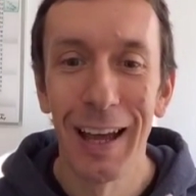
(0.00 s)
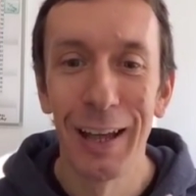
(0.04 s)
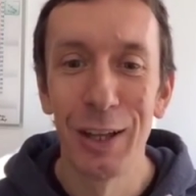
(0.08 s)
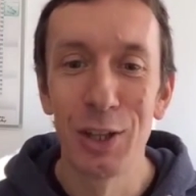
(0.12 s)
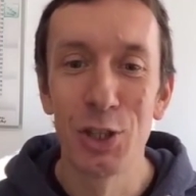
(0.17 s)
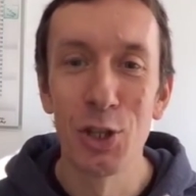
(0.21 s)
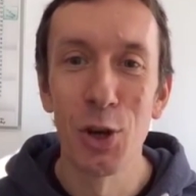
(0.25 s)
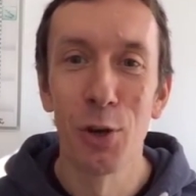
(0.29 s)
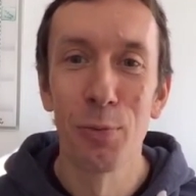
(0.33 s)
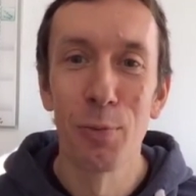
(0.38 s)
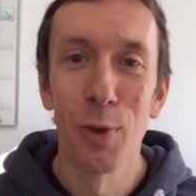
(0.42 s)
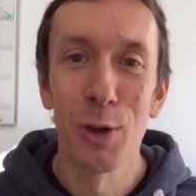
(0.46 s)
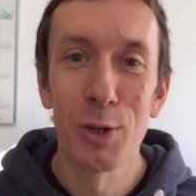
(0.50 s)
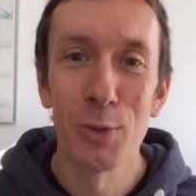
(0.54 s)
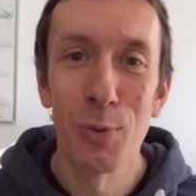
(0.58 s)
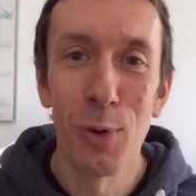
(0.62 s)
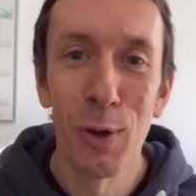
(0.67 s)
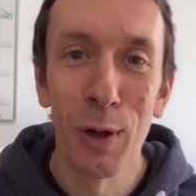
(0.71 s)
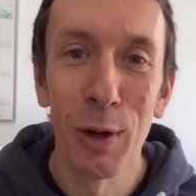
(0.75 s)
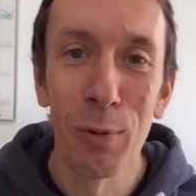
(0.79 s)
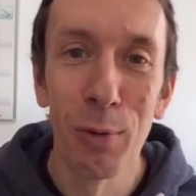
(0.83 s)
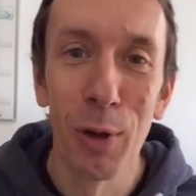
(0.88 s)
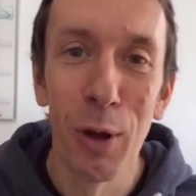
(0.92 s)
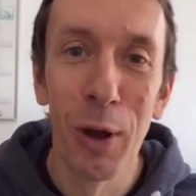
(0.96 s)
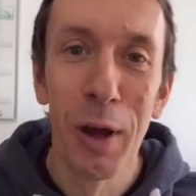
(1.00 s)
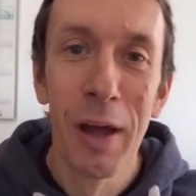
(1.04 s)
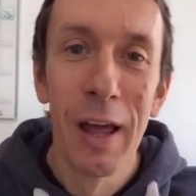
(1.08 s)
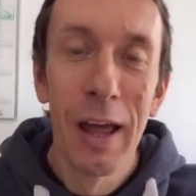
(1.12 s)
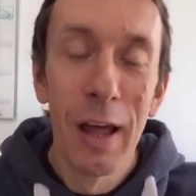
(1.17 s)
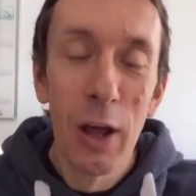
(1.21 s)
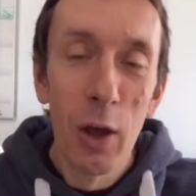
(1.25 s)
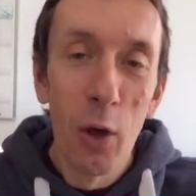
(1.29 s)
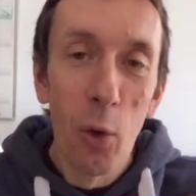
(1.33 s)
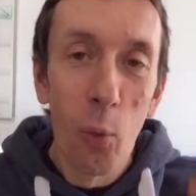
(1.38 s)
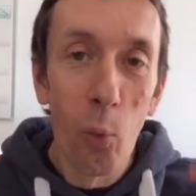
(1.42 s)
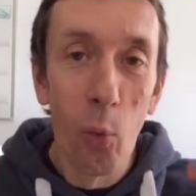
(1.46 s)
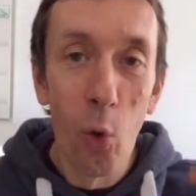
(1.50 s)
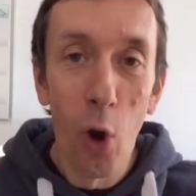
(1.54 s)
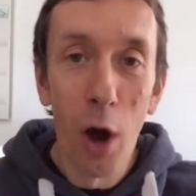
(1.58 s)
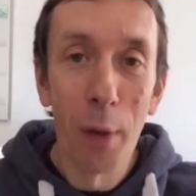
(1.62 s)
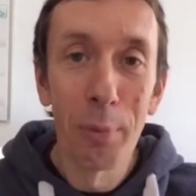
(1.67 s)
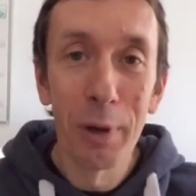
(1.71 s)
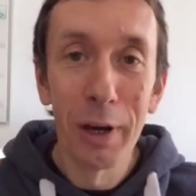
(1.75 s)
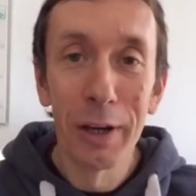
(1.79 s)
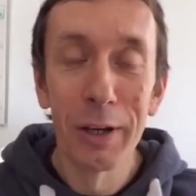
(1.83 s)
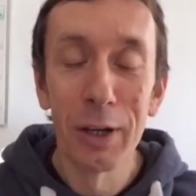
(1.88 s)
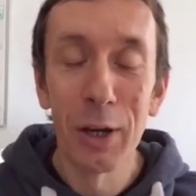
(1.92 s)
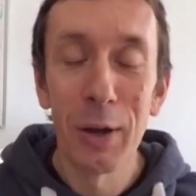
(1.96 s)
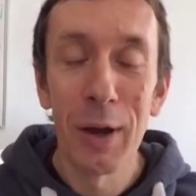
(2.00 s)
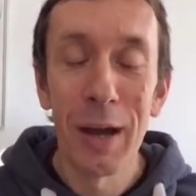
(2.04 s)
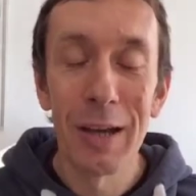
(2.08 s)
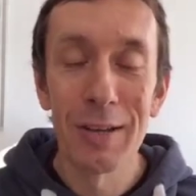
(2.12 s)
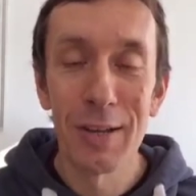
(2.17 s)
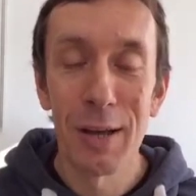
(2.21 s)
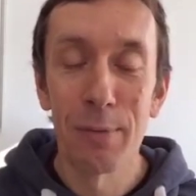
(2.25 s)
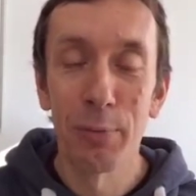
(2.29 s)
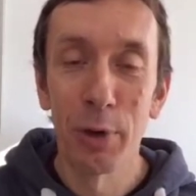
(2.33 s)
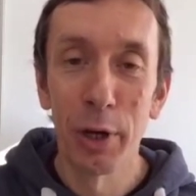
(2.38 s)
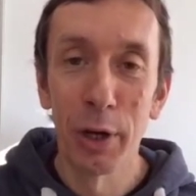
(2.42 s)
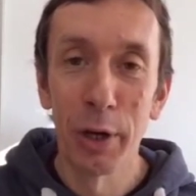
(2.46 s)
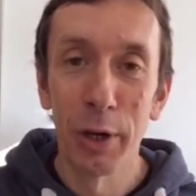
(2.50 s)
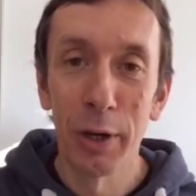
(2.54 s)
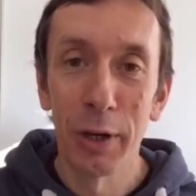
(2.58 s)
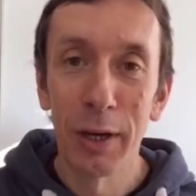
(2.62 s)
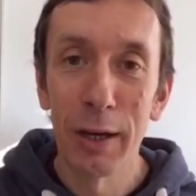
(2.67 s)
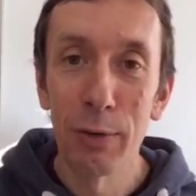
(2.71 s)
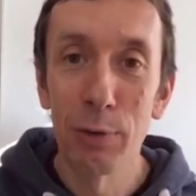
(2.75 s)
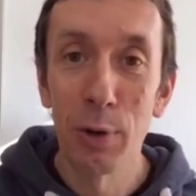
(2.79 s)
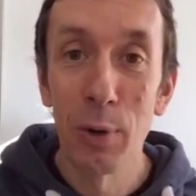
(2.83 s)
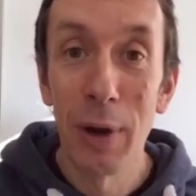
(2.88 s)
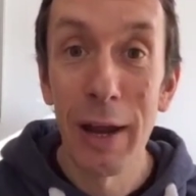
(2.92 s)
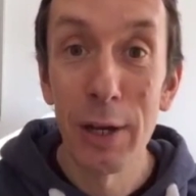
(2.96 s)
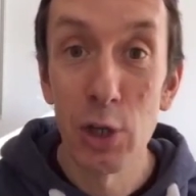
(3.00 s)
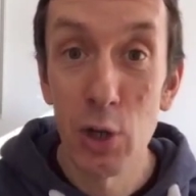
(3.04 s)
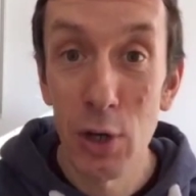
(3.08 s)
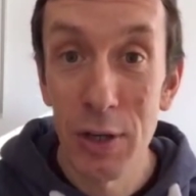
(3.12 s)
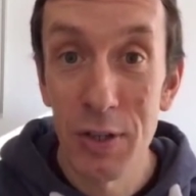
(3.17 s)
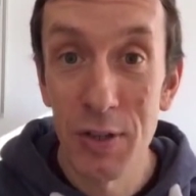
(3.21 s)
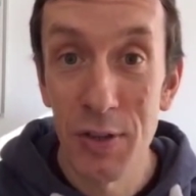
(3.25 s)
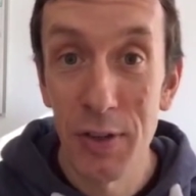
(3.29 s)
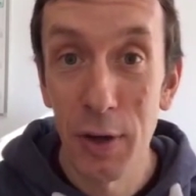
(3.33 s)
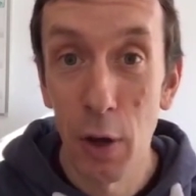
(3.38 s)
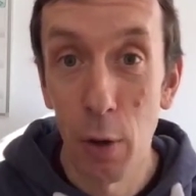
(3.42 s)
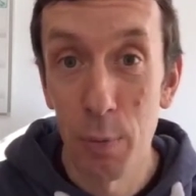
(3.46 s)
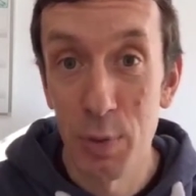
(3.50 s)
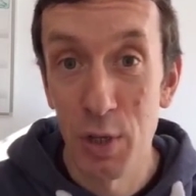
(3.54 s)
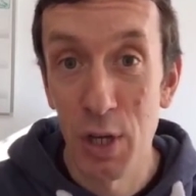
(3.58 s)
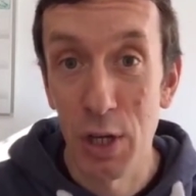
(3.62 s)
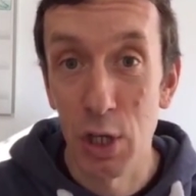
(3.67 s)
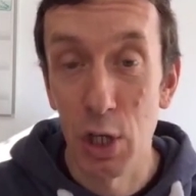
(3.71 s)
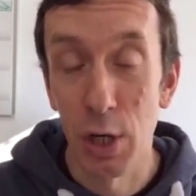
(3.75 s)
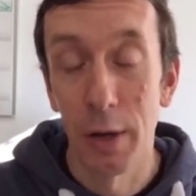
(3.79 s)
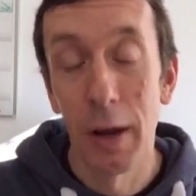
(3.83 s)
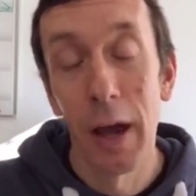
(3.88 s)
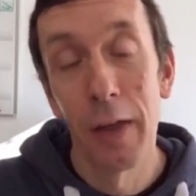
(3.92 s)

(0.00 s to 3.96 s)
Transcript: John Moss, welcome along. What I'm going to do is I'm going to give you an entry into the competition,